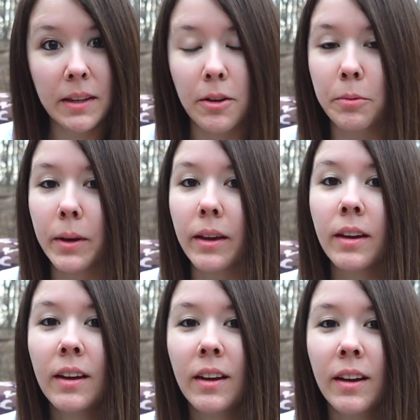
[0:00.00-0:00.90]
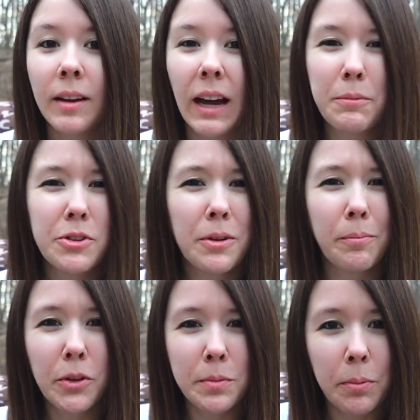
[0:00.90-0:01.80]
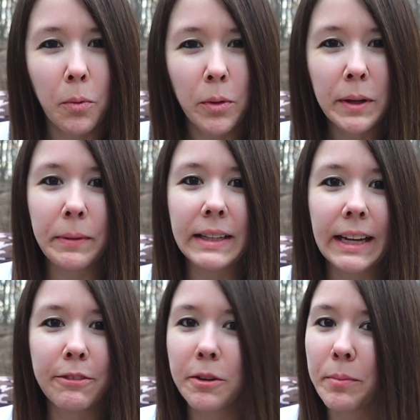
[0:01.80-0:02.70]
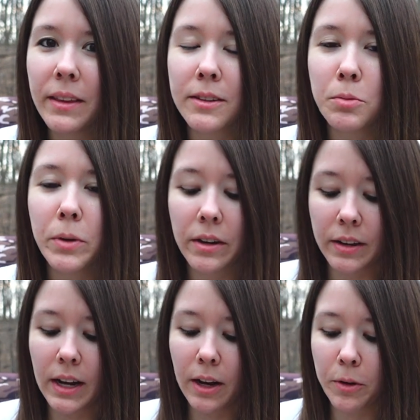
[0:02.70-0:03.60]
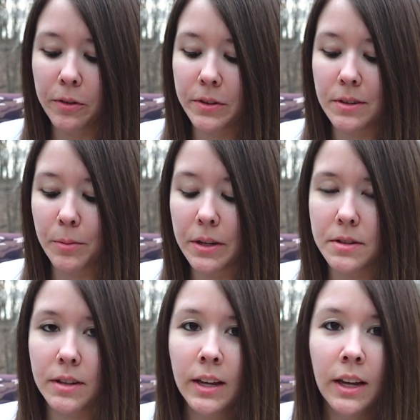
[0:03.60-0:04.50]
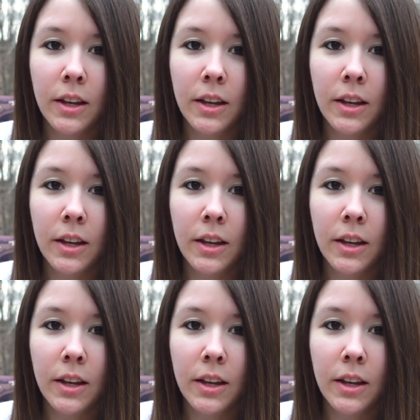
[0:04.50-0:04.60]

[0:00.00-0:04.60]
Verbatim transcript: That would be, I'm sure most people would, but like for me, that's weird and awkward for some reason.